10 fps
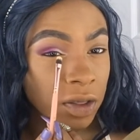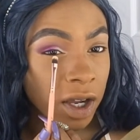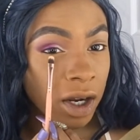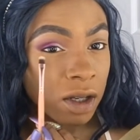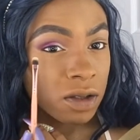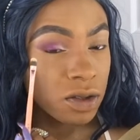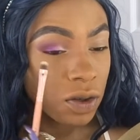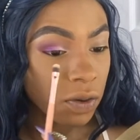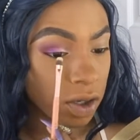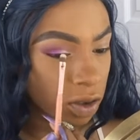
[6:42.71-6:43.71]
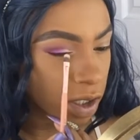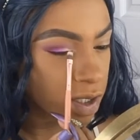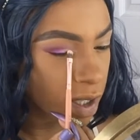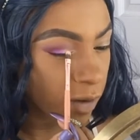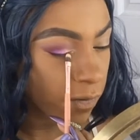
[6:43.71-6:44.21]
there so it
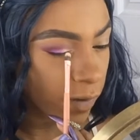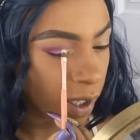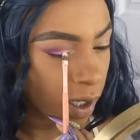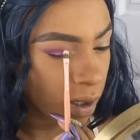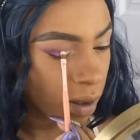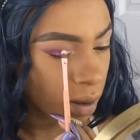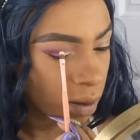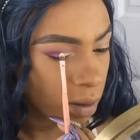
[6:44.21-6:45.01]
creates that fade.